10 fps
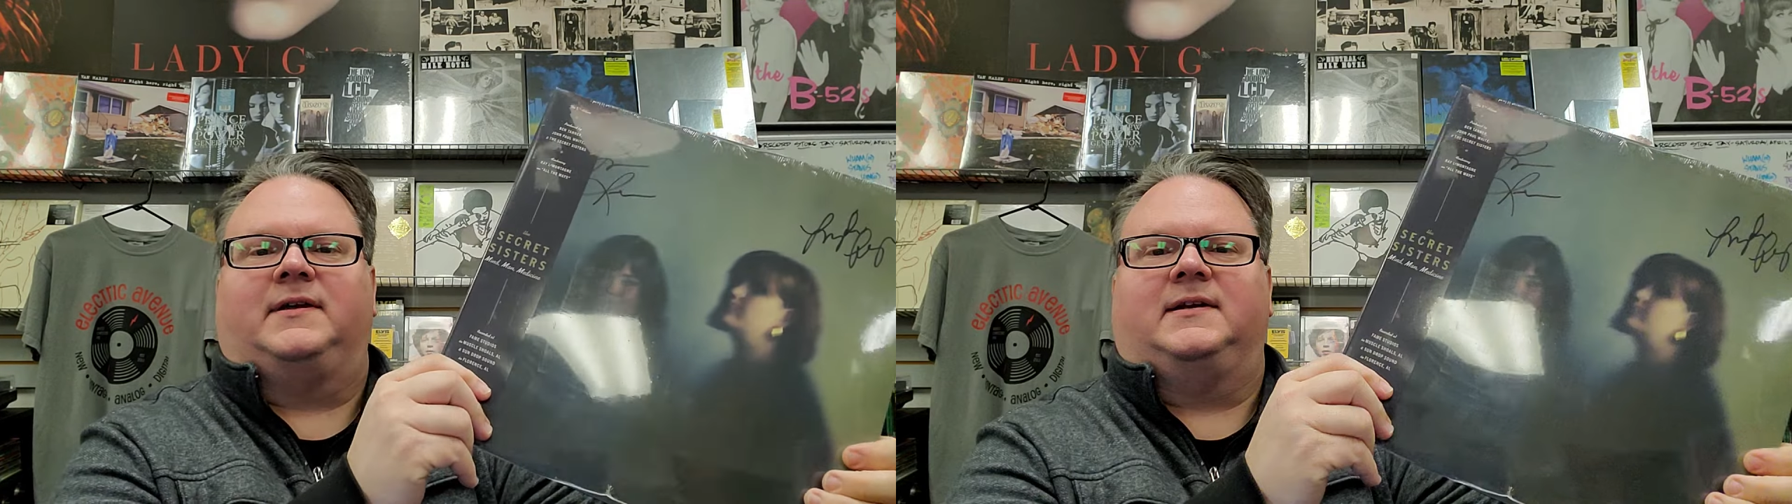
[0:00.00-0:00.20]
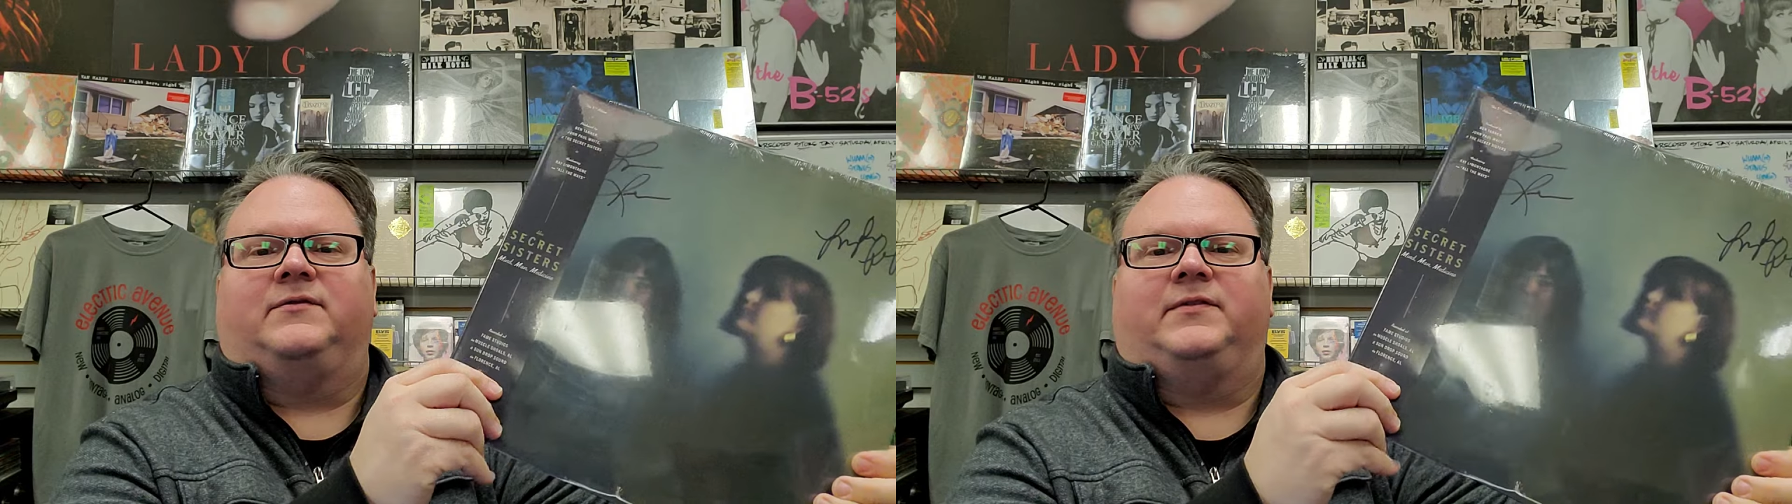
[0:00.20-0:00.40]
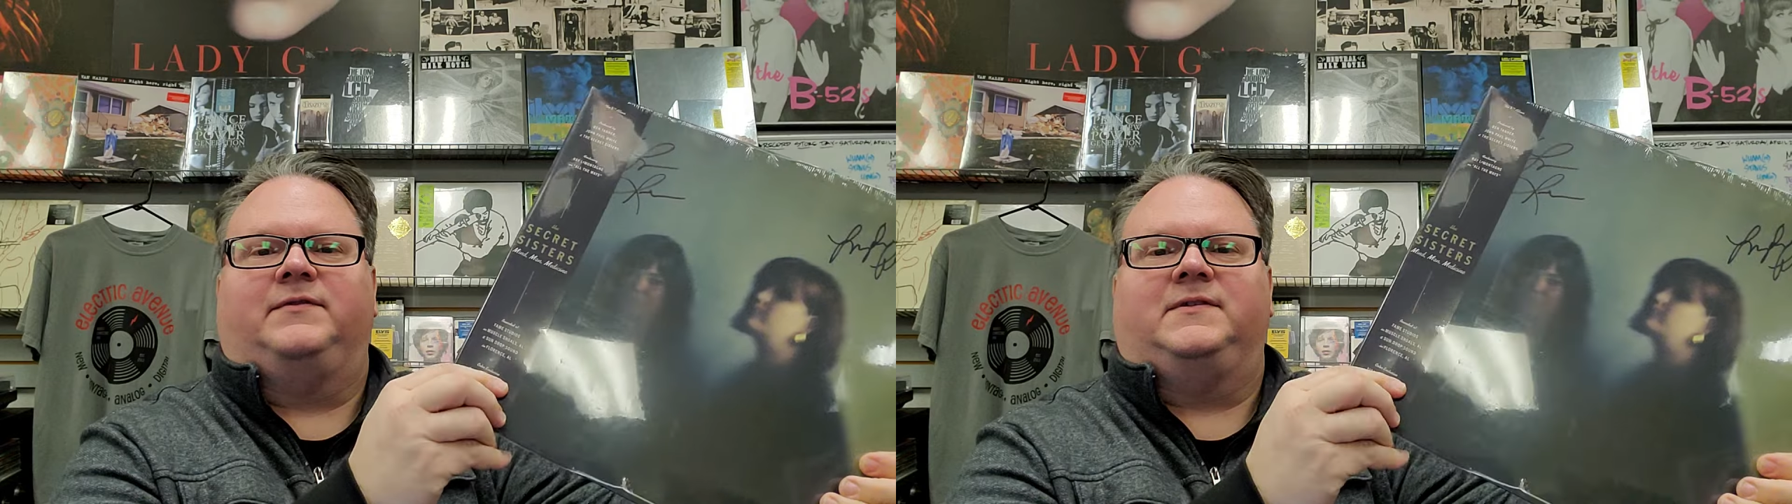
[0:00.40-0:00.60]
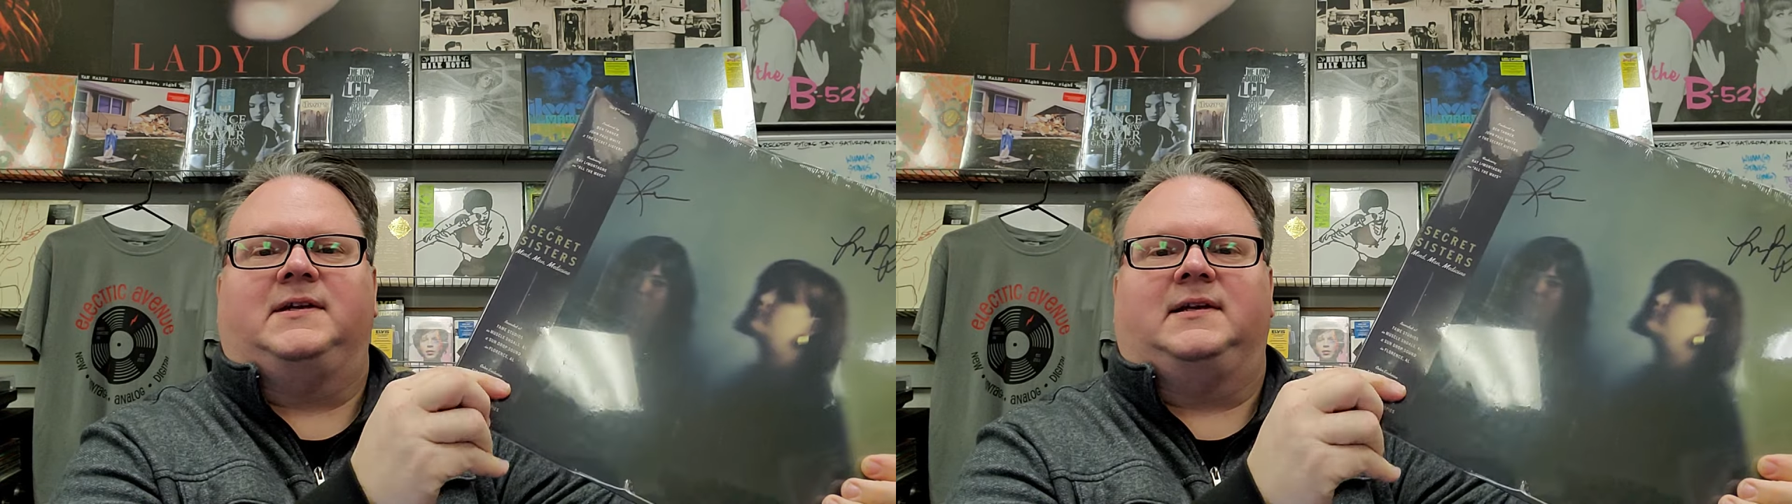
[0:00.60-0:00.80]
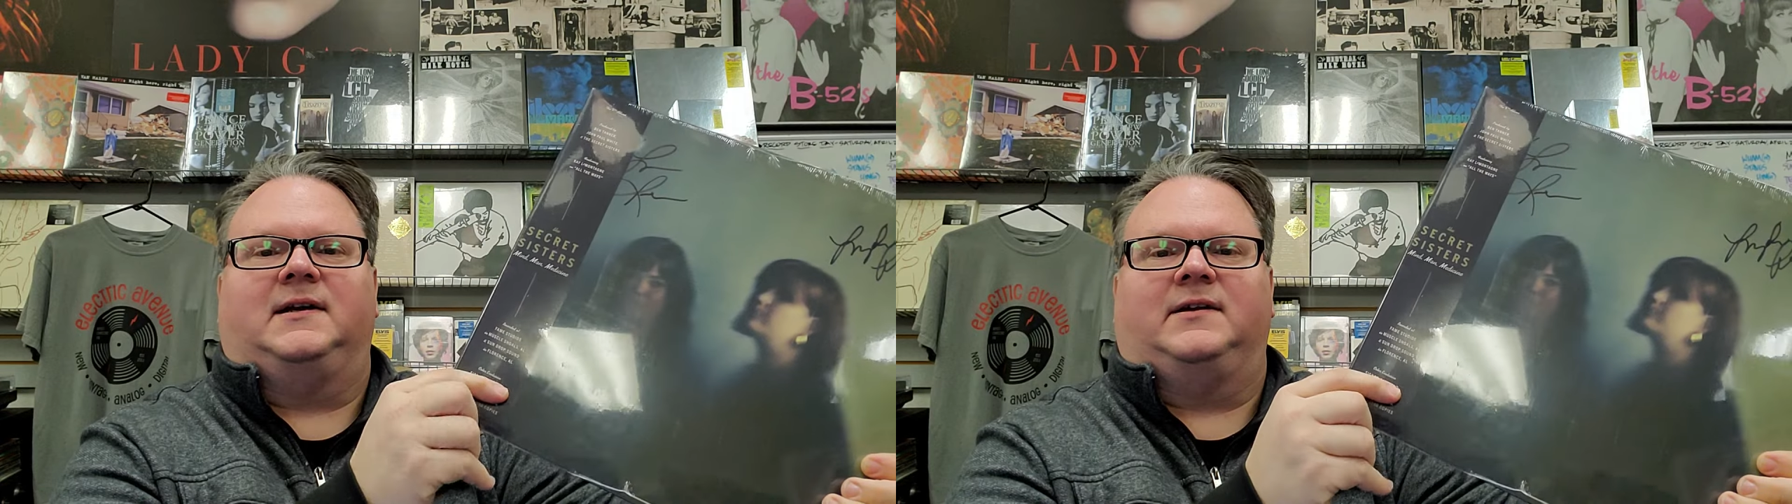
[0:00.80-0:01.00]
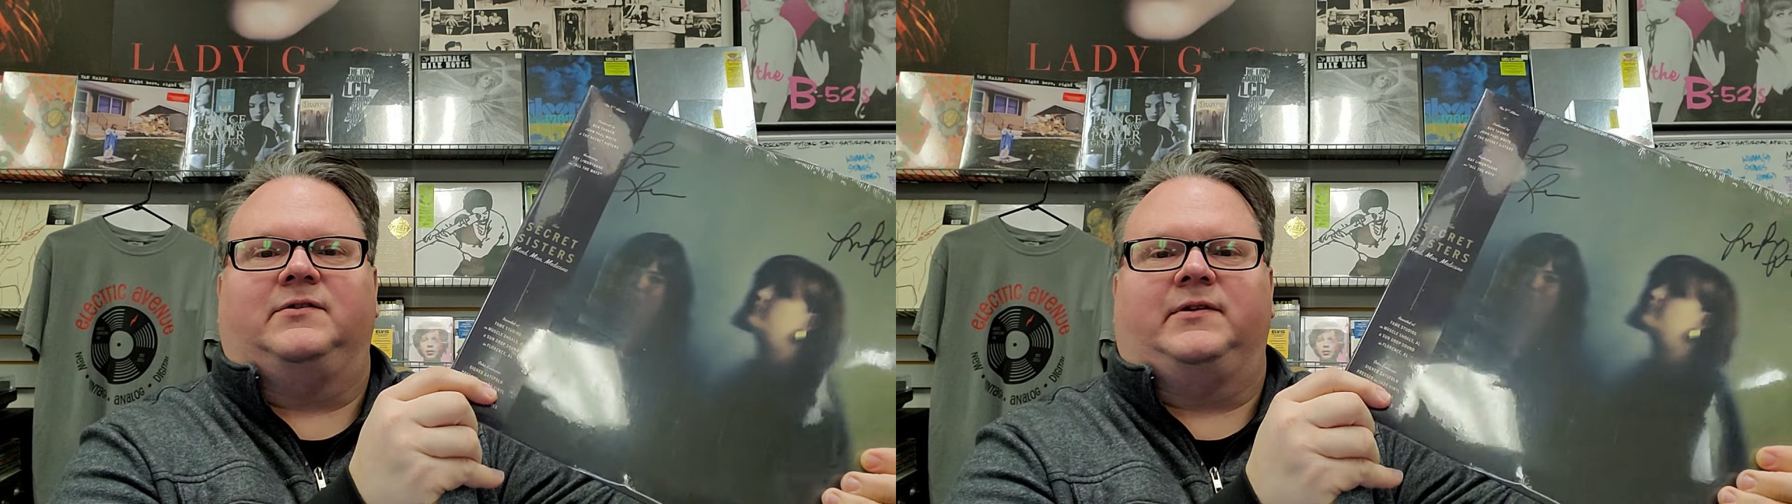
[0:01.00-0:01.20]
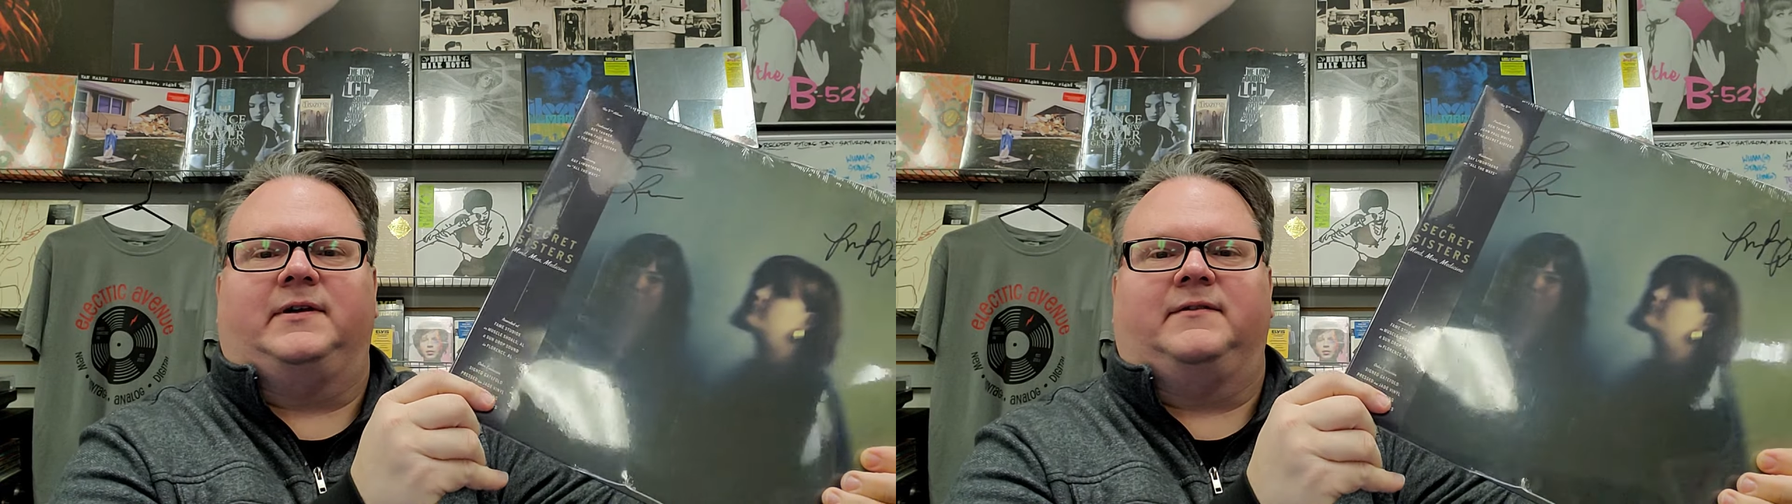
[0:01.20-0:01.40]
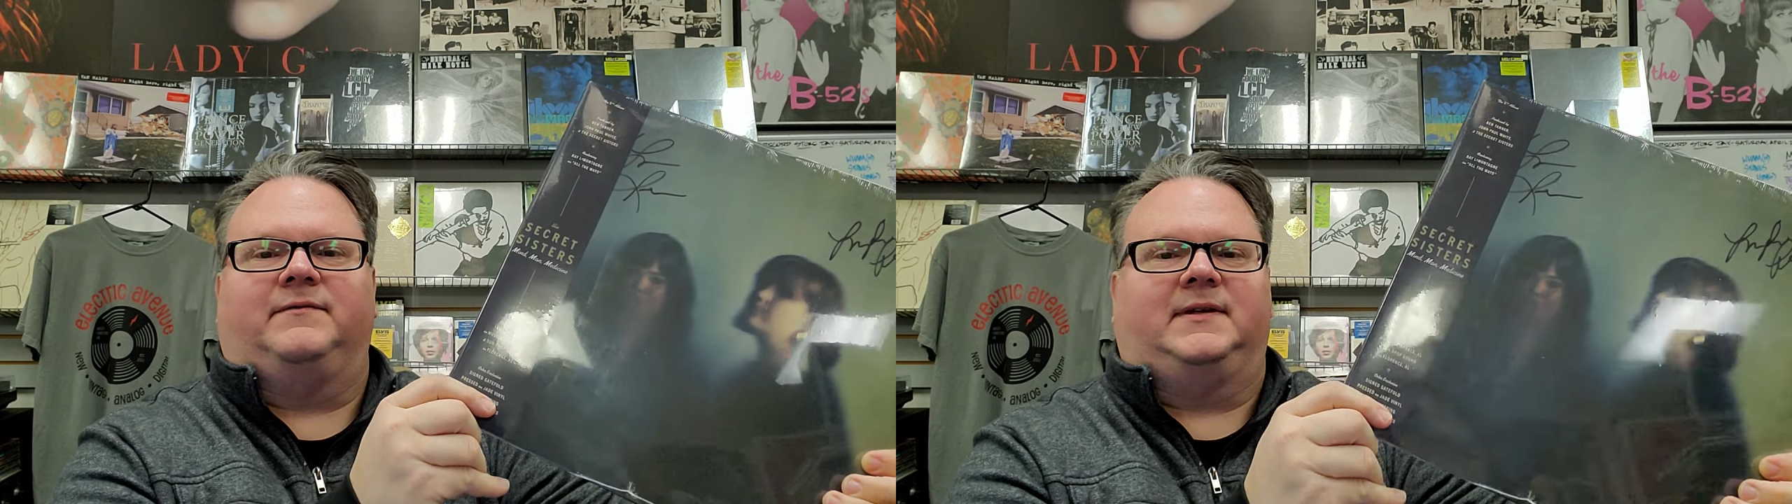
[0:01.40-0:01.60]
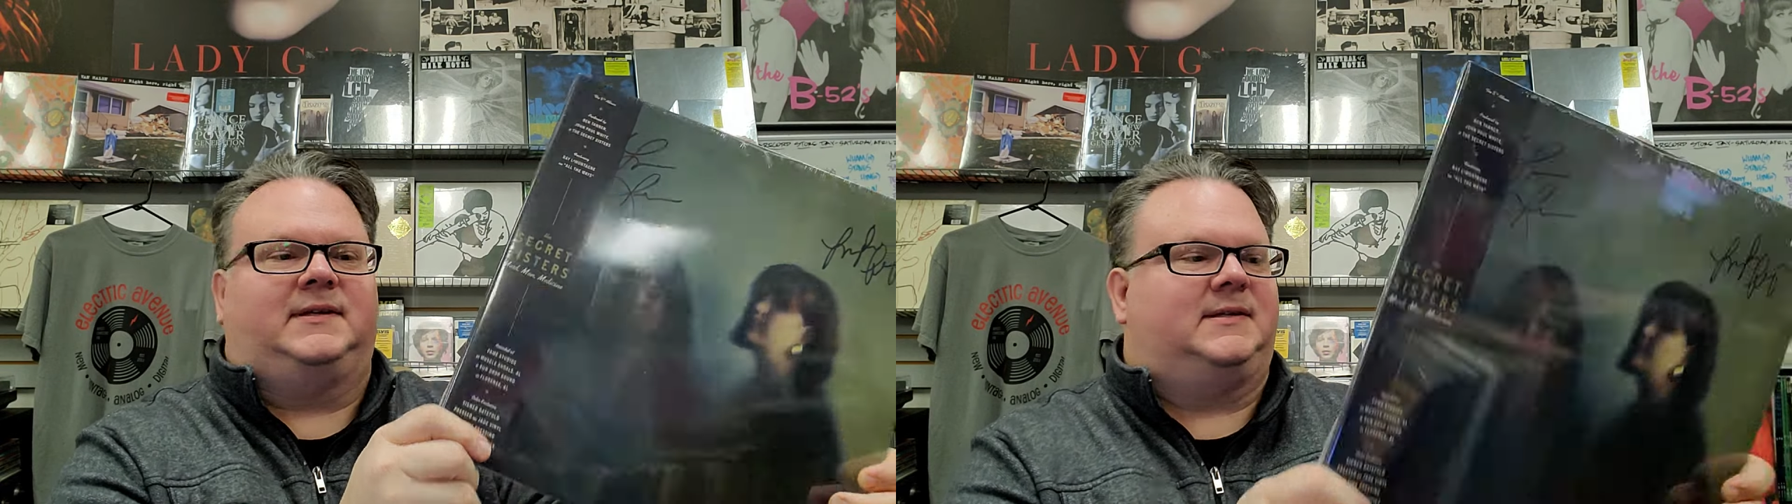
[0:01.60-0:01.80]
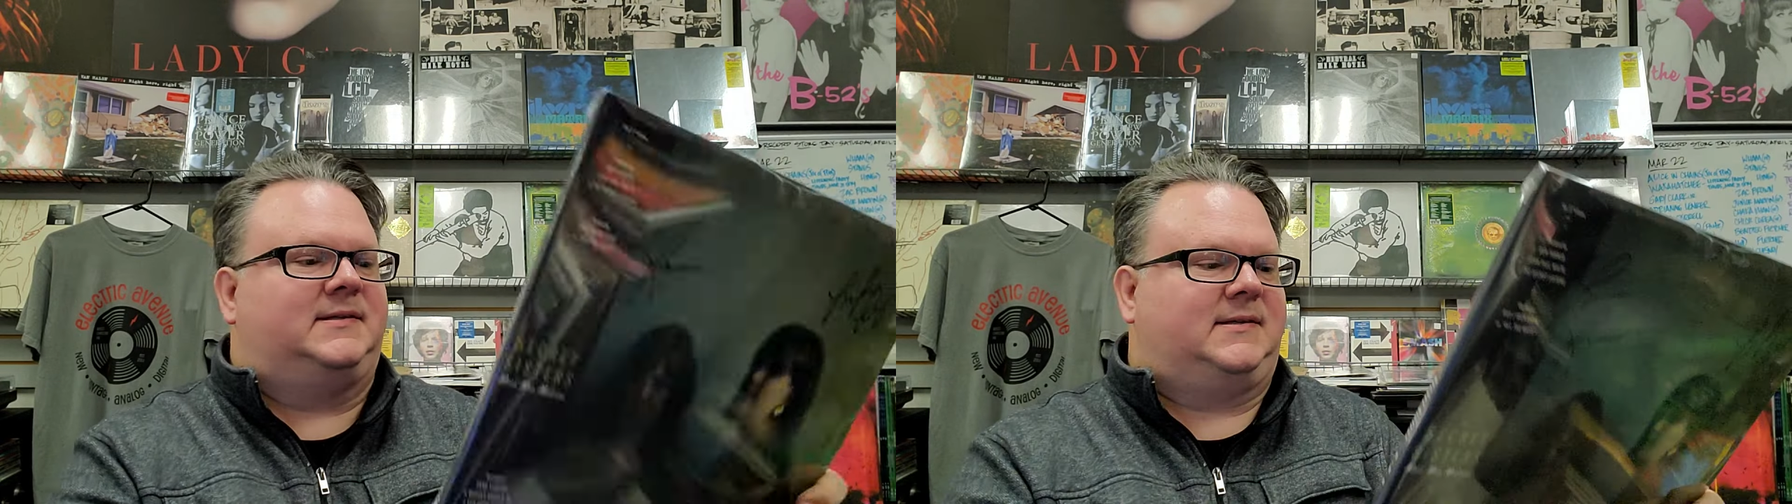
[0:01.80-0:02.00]
They did 1,500 of
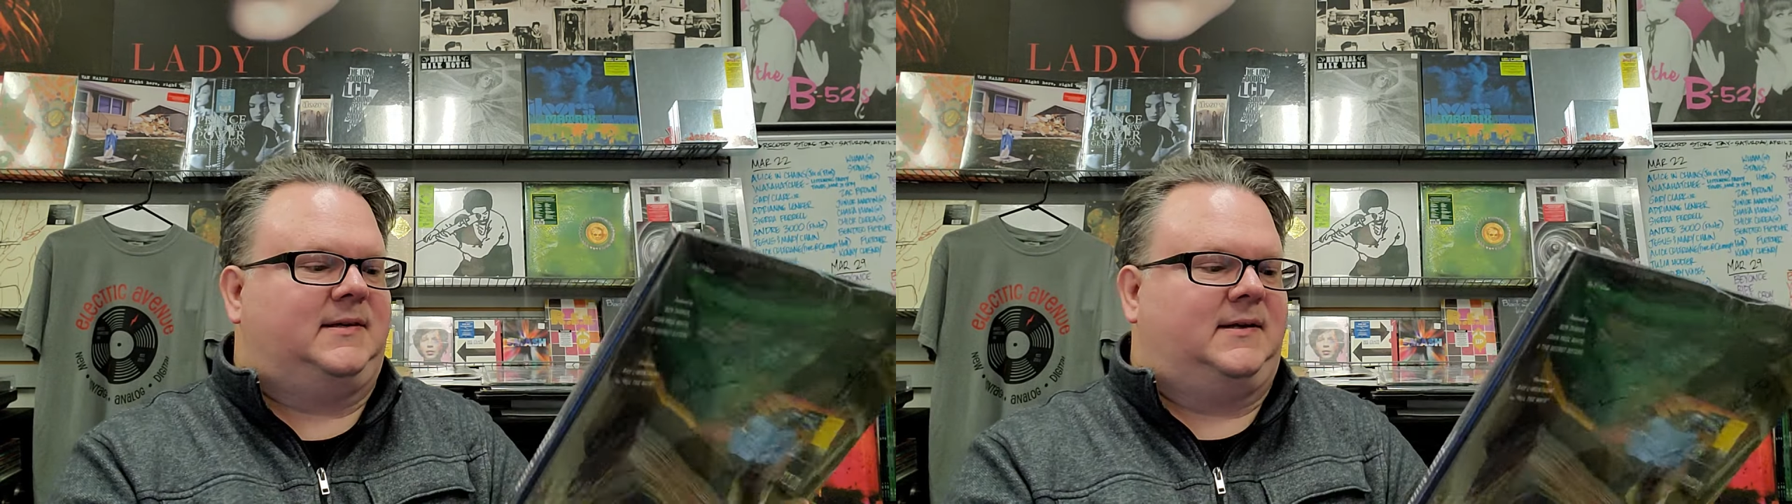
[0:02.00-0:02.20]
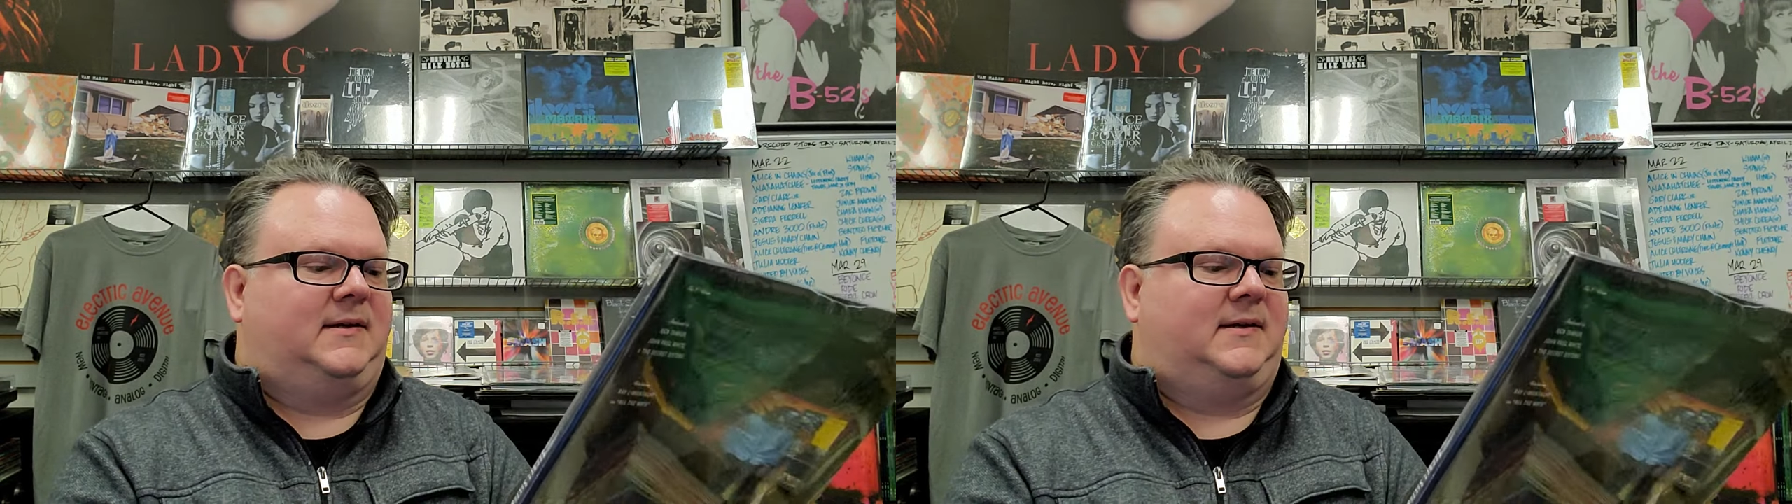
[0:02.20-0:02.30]
these.